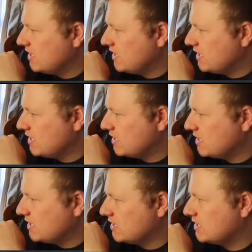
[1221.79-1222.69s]

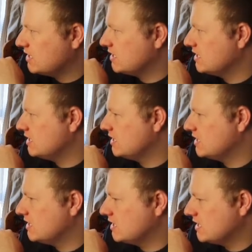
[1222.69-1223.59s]
And
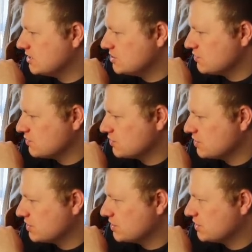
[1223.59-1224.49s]
there's
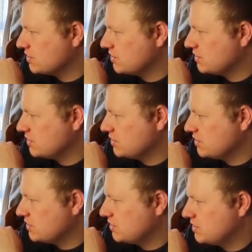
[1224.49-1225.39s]
your
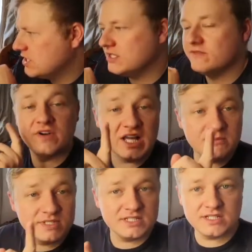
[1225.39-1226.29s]

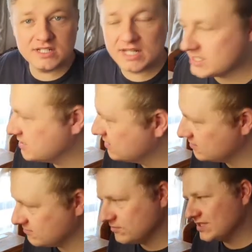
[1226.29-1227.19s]
environment
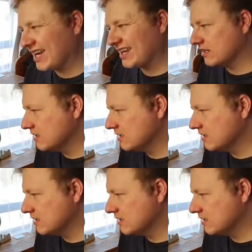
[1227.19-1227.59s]
lighting done.